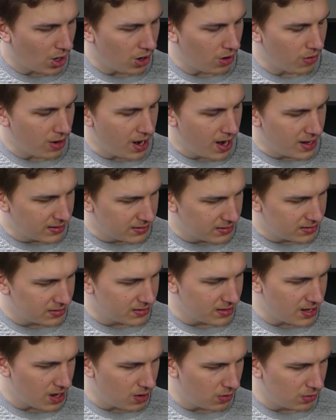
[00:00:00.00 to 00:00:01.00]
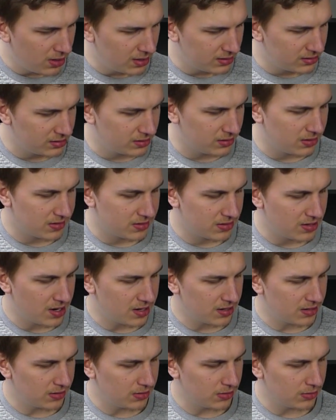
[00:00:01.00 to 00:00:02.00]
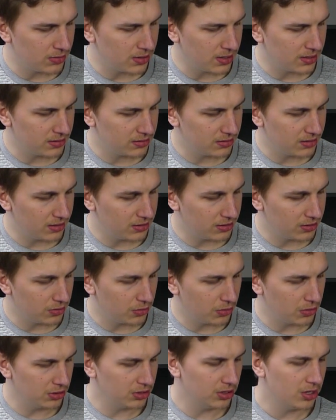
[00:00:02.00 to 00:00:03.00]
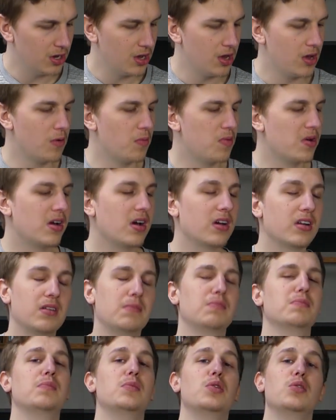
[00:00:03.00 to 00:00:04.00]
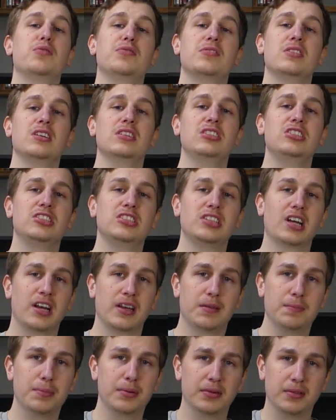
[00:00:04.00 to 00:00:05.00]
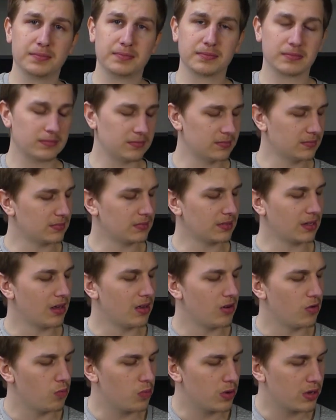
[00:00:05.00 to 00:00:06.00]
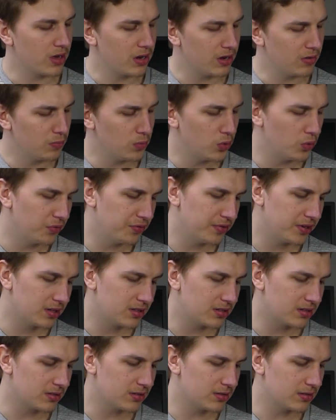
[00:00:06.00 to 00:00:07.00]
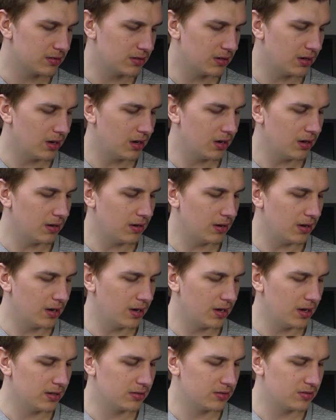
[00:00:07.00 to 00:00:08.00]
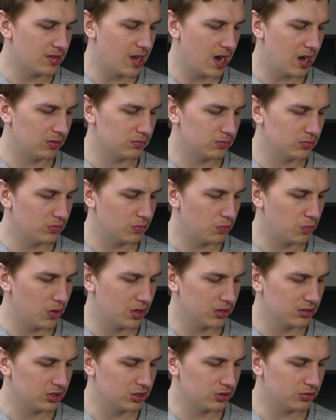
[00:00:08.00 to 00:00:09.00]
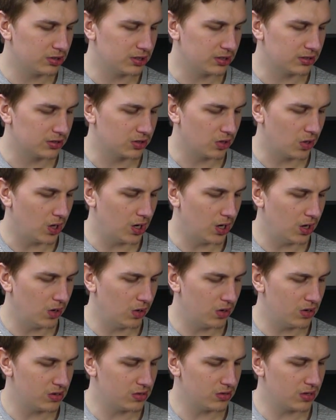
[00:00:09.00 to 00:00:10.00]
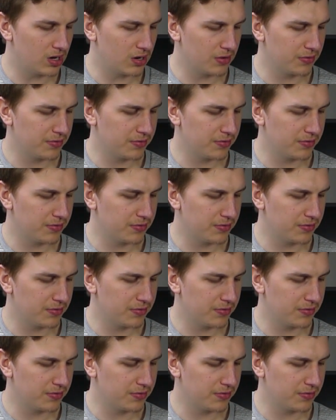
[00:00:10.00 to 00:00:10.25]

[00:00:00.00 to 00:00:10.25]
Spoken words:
Alright, now let's take a look at another chord. We're gonna move this shape. We're gonna move it down 1 string. So all our